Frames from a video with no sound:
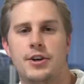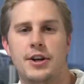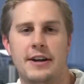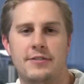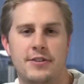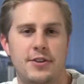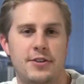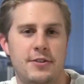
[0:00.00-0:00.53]

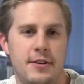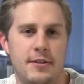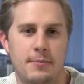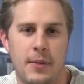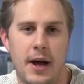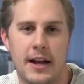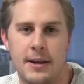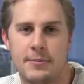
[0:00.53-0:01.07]
Good afternoon.
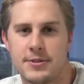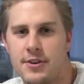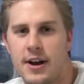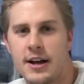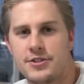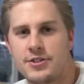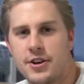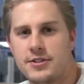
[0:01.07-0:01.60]
My name
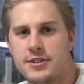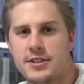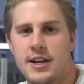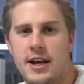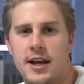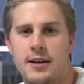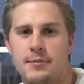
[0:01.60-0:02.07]
is Ryan Trost.